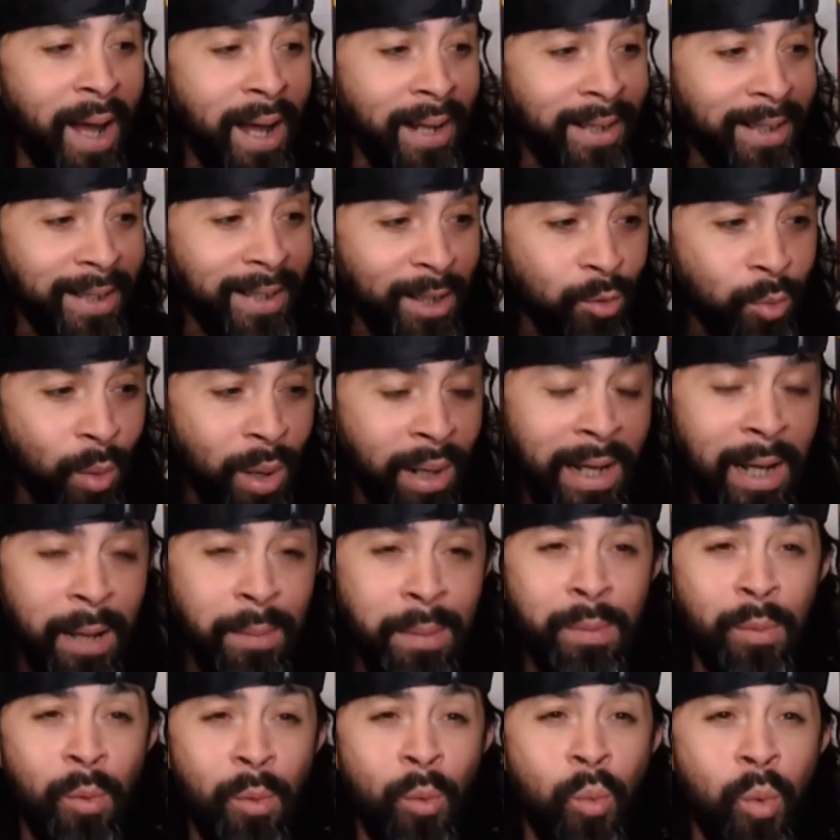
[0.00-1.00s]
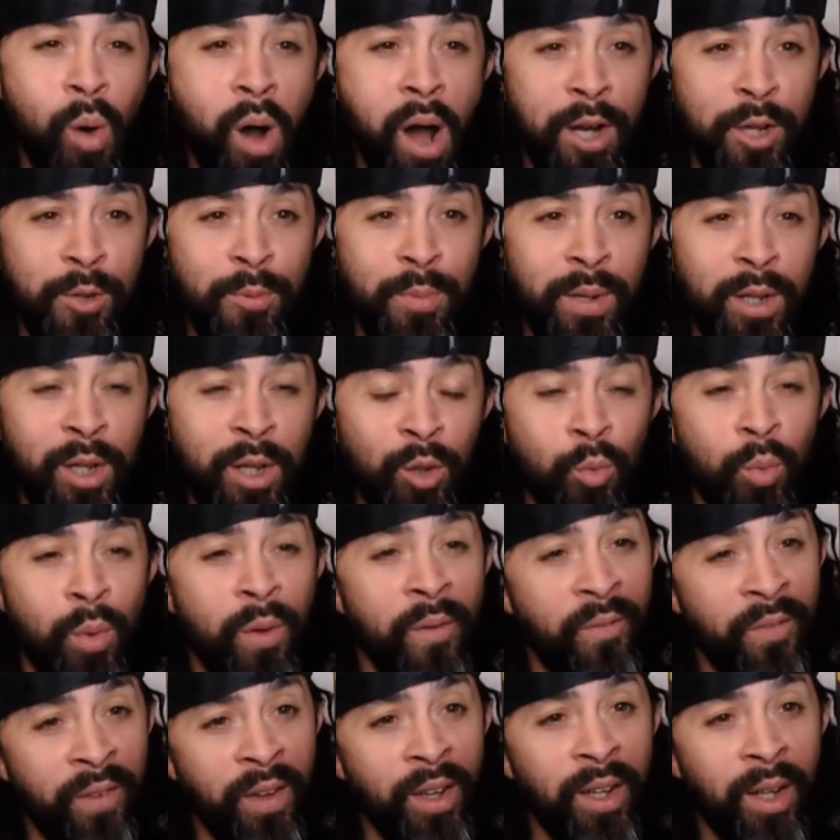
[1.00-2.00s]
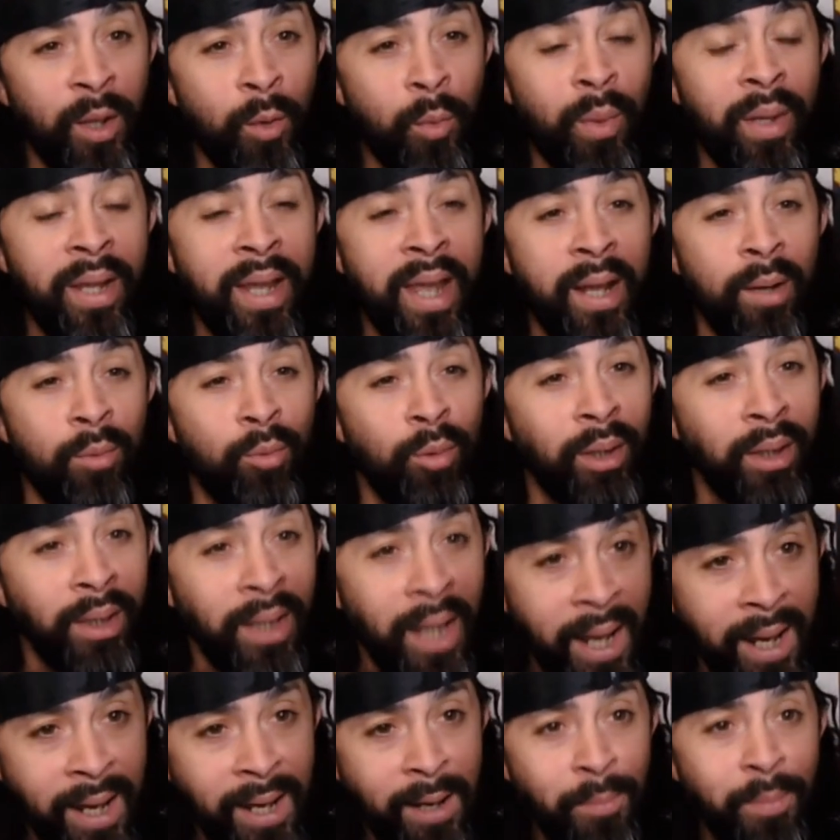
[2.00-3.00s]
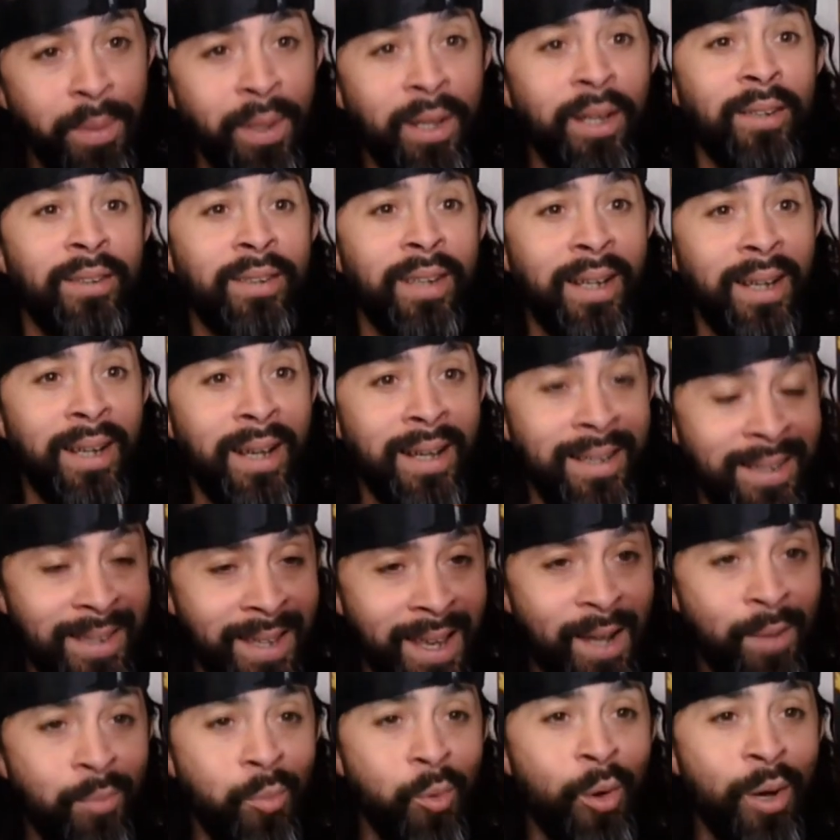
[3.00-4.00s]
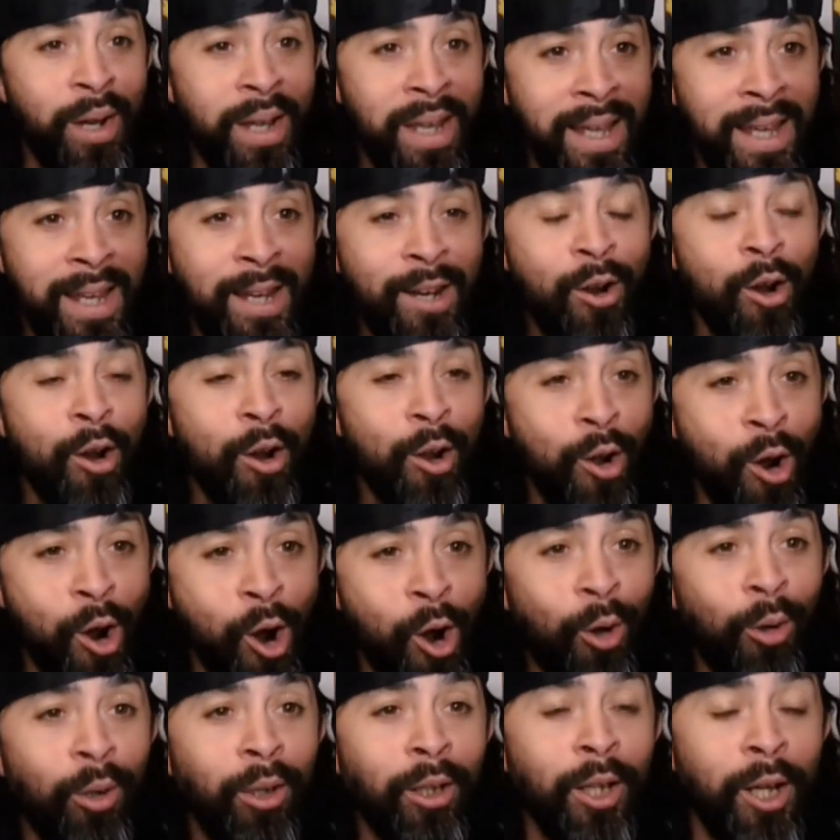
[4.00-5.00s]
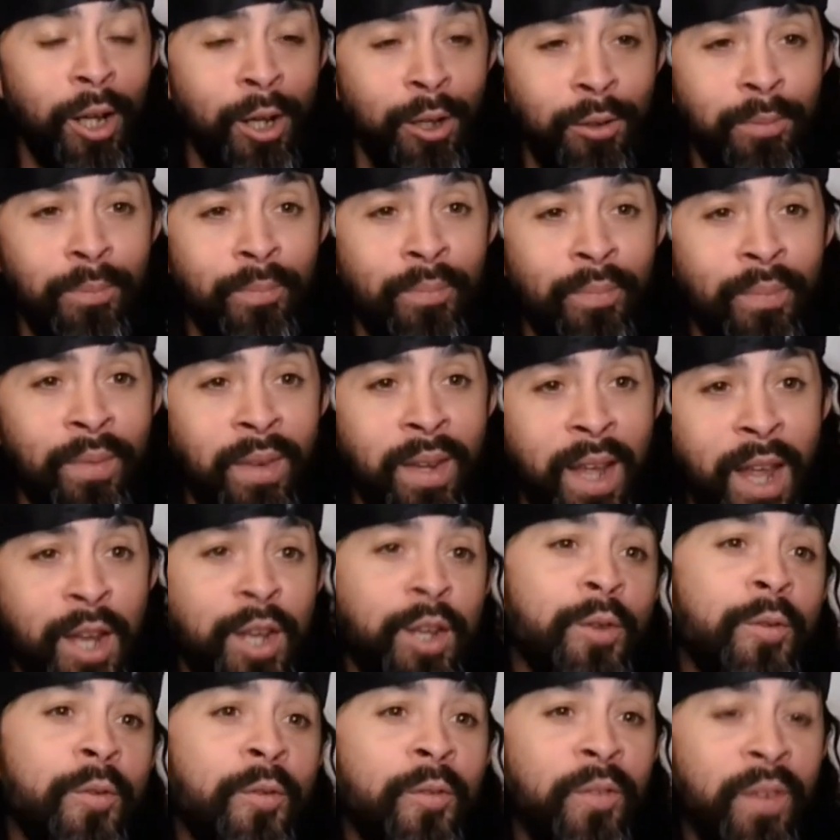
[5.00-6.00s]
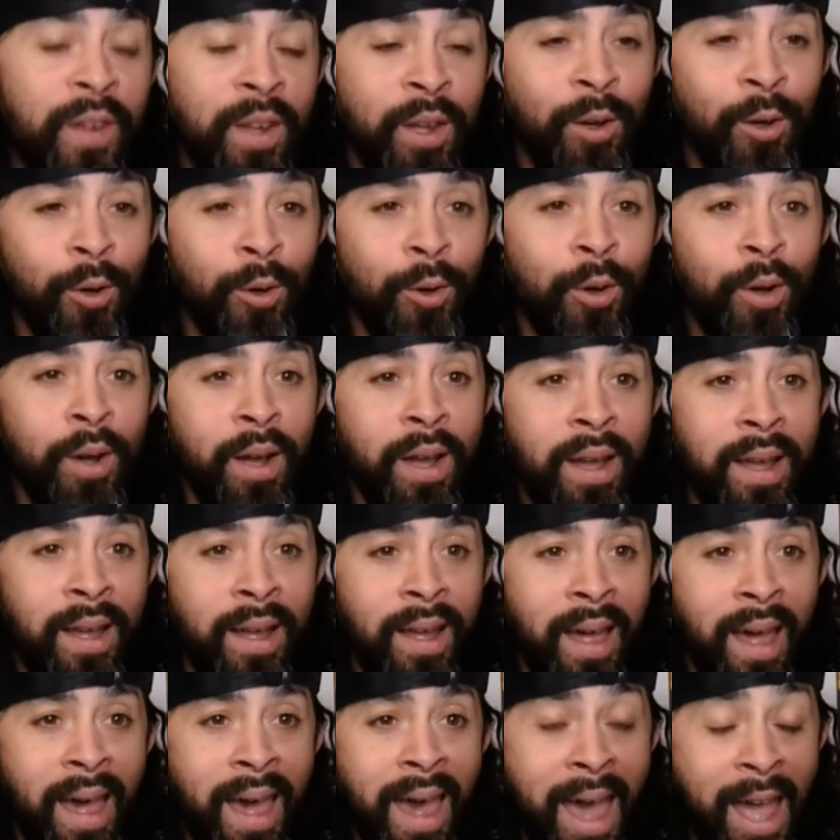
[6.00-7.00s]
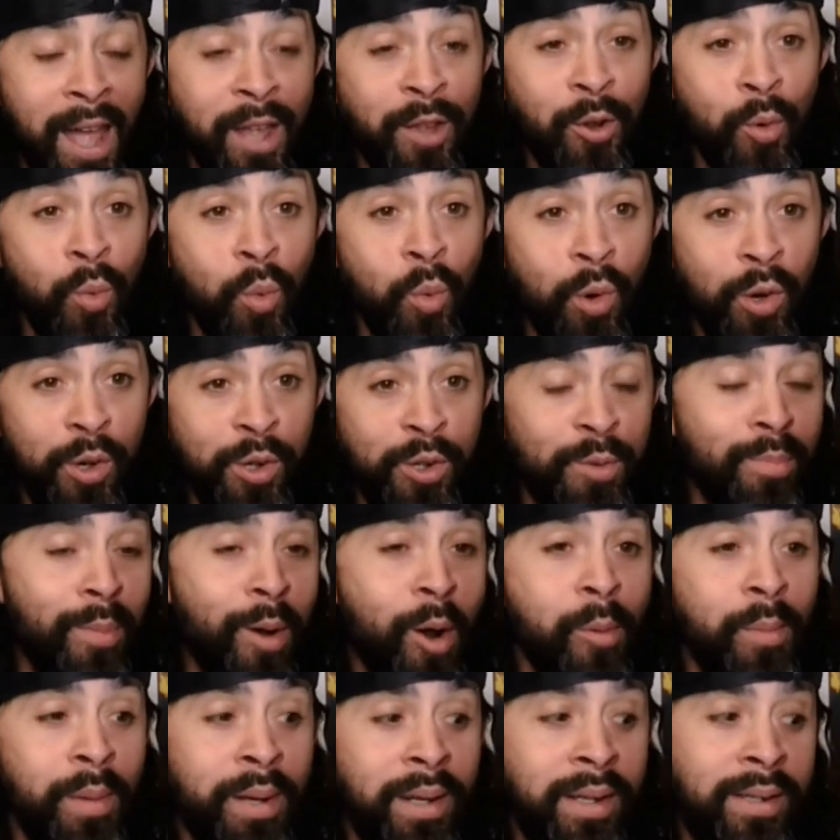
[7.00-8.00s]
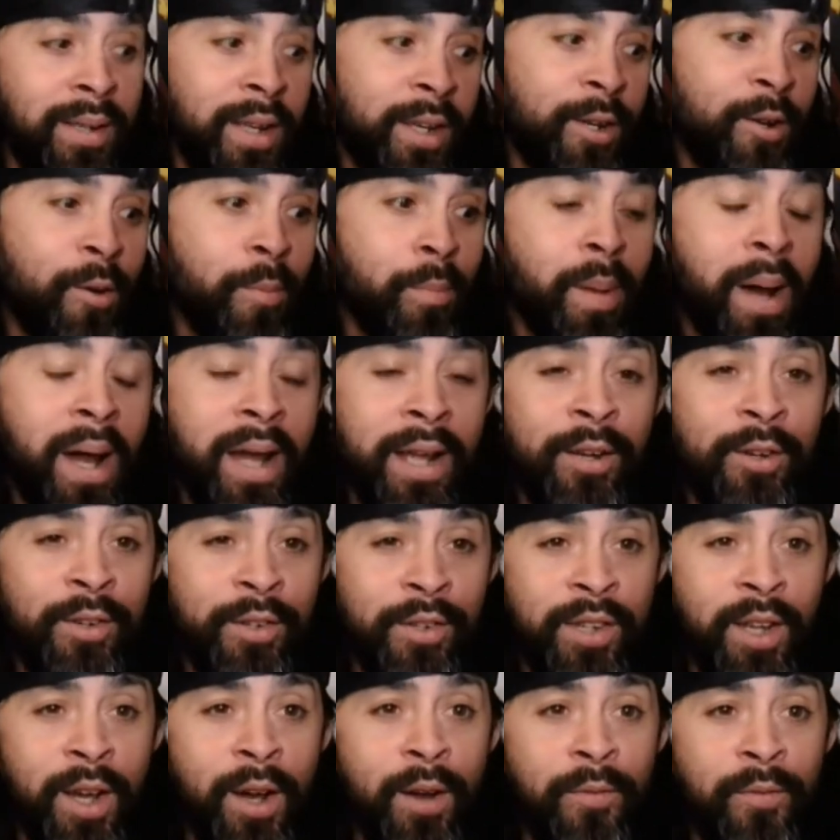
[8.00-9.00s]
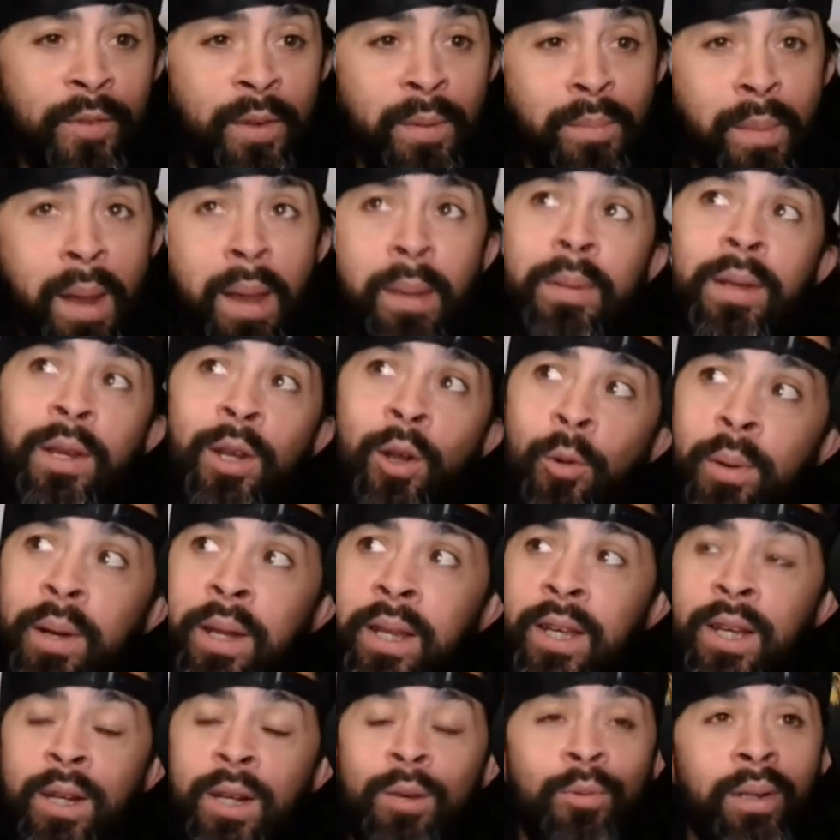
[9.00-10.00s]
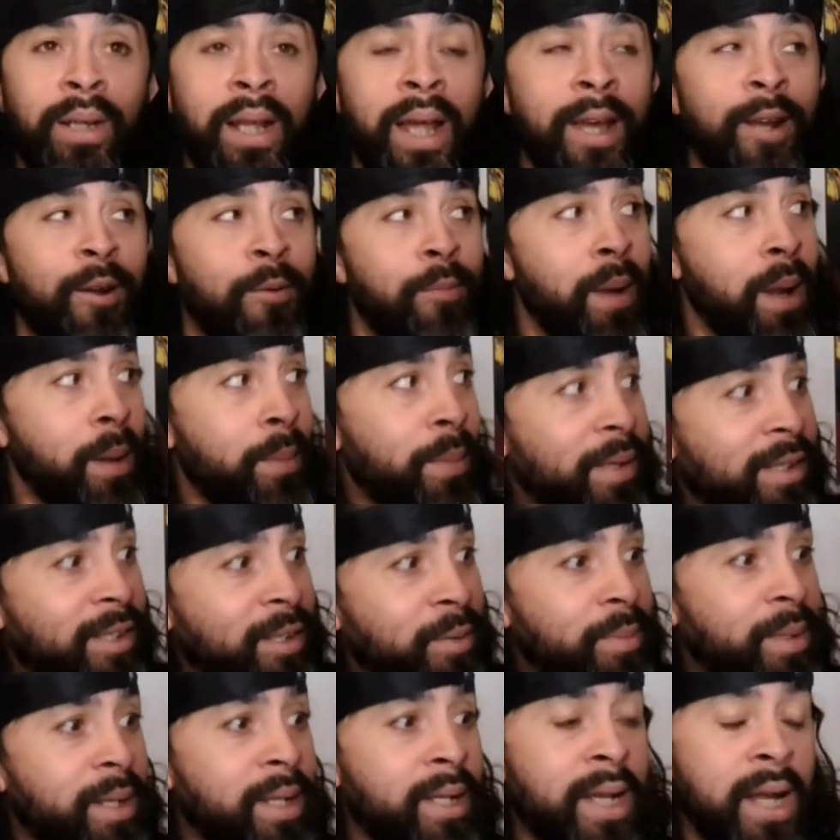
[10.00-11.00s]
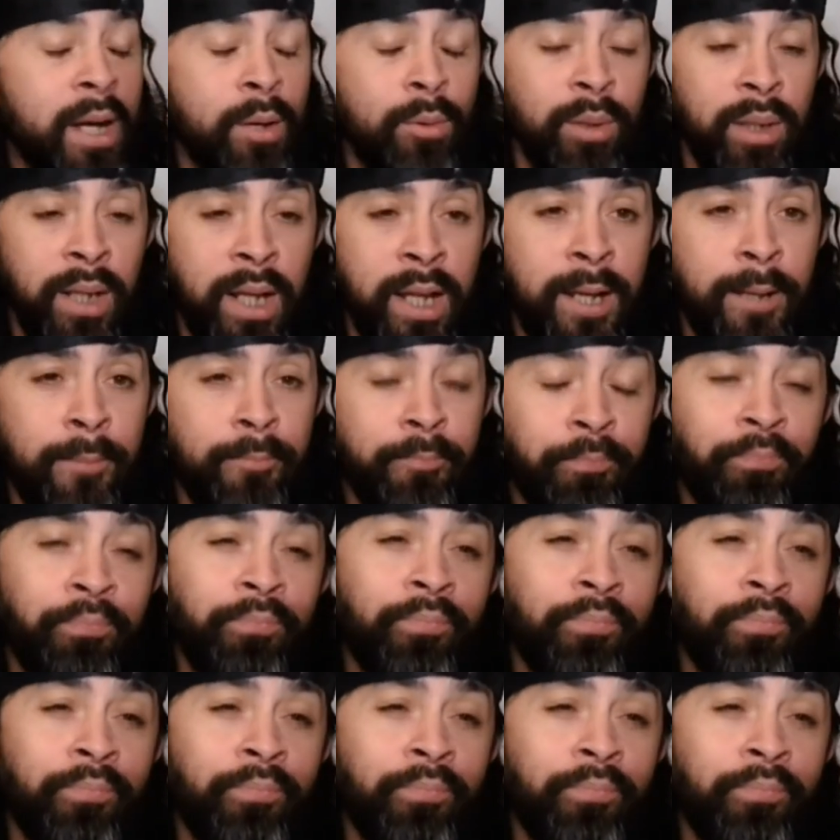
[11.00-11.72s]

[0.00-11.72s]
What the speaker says: I think that's why a lot of people watch, because we feel like we can relate, because like I said, we're in our car alone and you feel at your worst moments like you're by yourself and maybe nobody can relate or maybe somebody can relate.